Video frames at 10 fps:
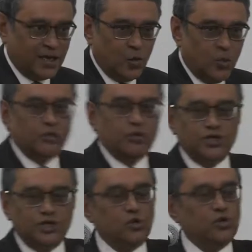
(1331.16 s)
which
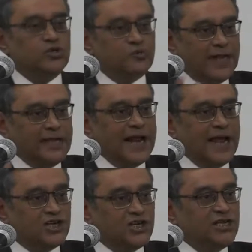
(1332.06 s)
was used by the
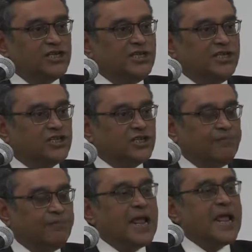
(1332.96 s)
nationalist leadership
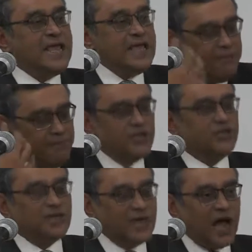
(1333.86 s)

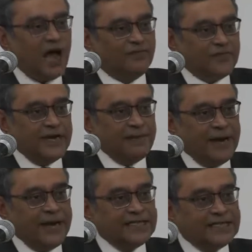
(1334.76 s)
immediately after
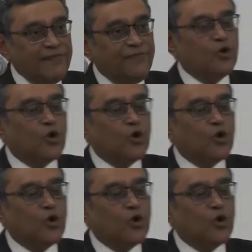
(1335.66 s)
independence. And if you